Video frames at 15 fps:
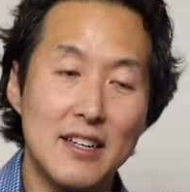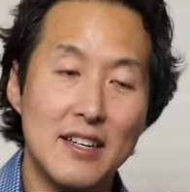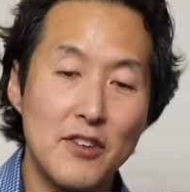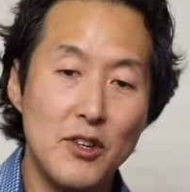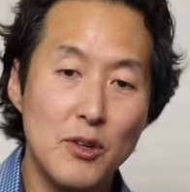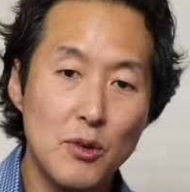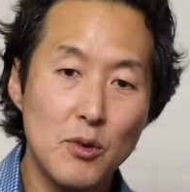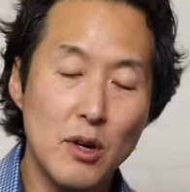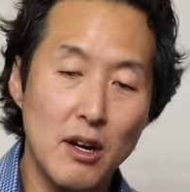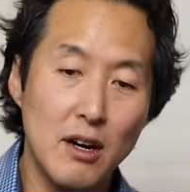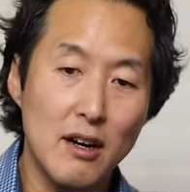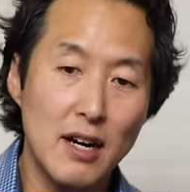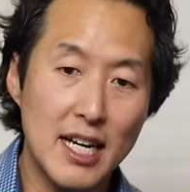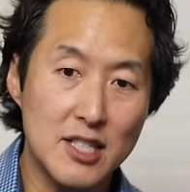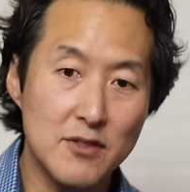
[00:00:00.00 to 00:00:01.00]
if you
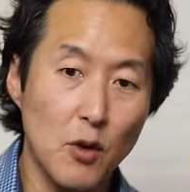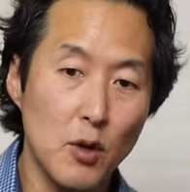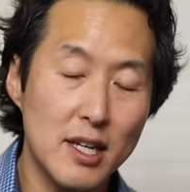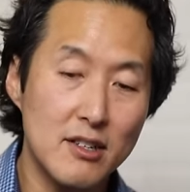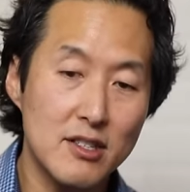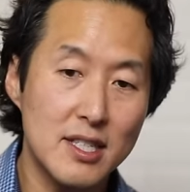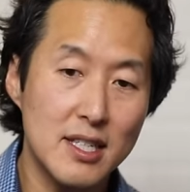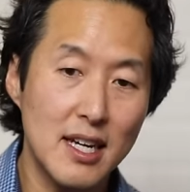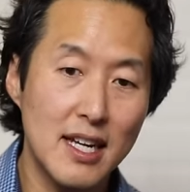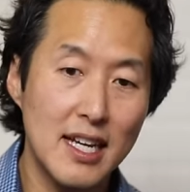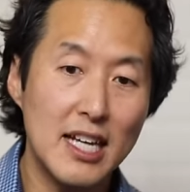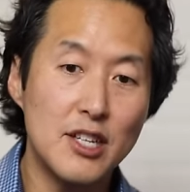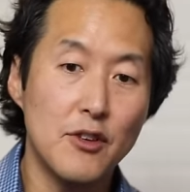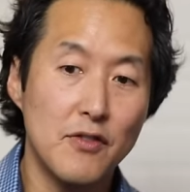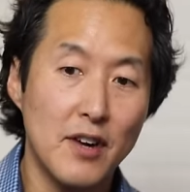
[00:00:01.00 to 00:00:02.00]
are exfoliating your skin
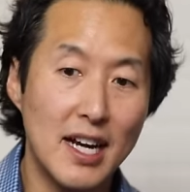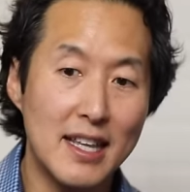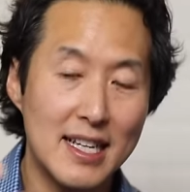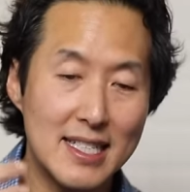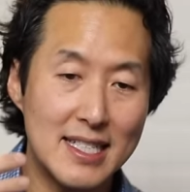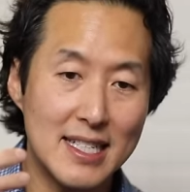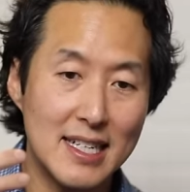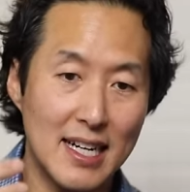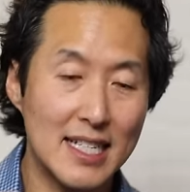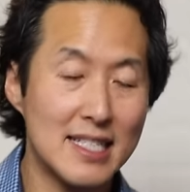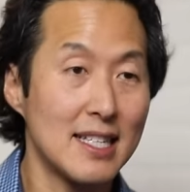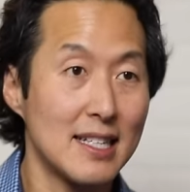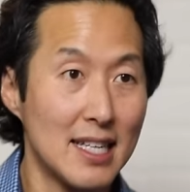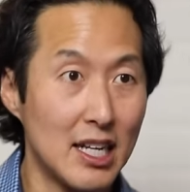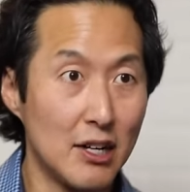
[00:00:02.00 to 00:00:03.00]
and you find that it's
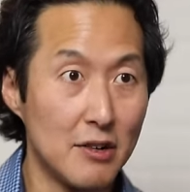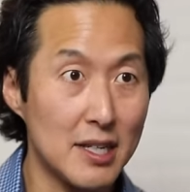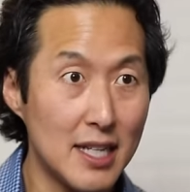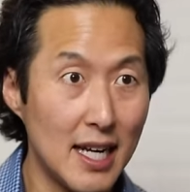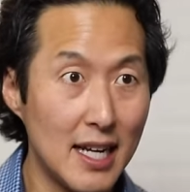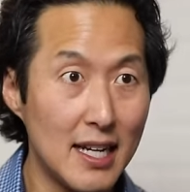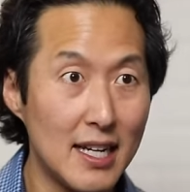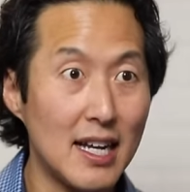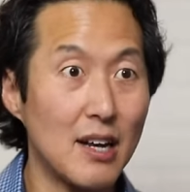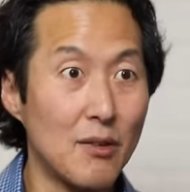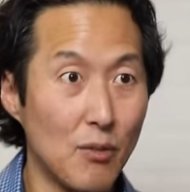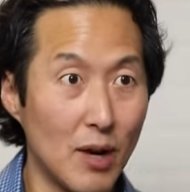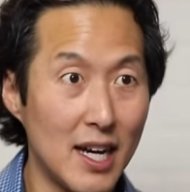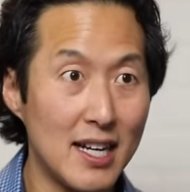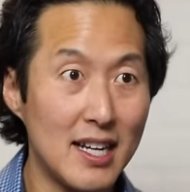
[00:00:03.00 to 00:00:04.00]
constantly irritated
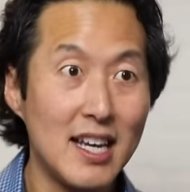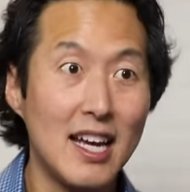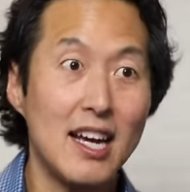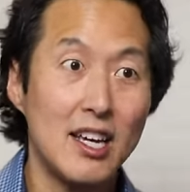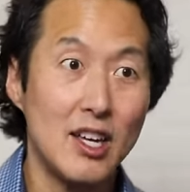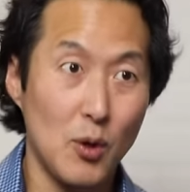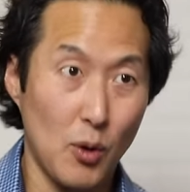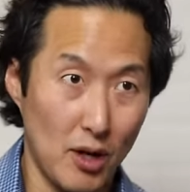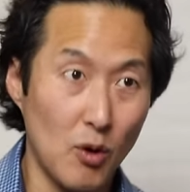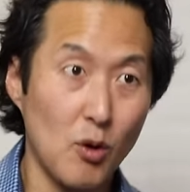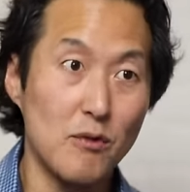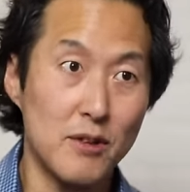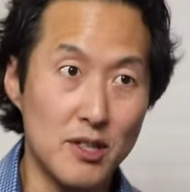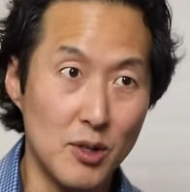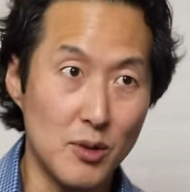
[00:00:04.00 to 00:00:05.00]
and red, you are
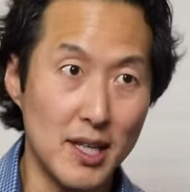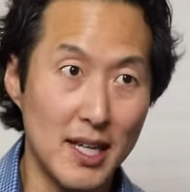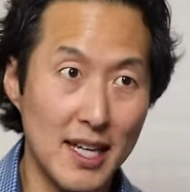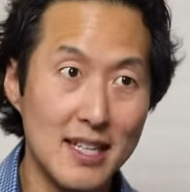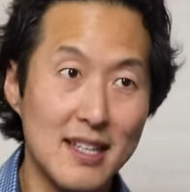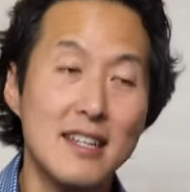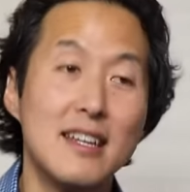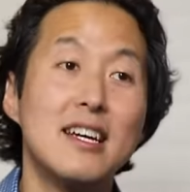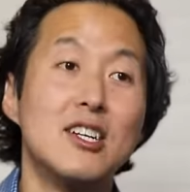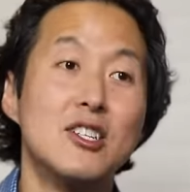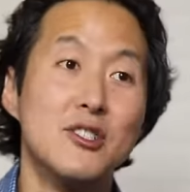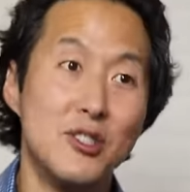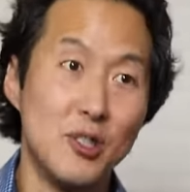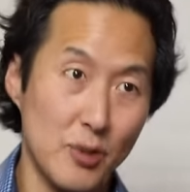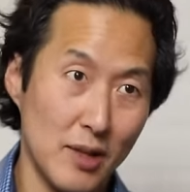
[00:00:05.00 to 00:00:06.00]
overdoing it.
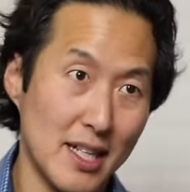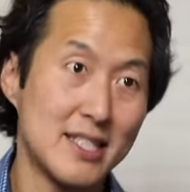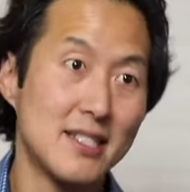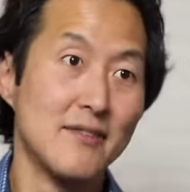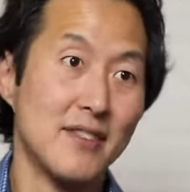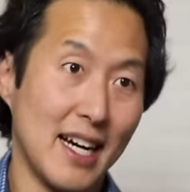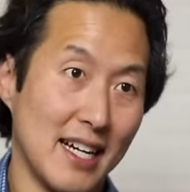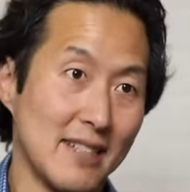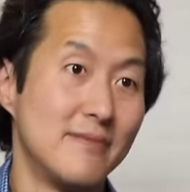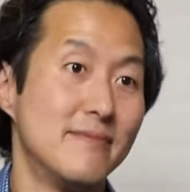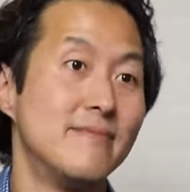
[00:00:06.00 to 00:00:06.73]
Do less of that.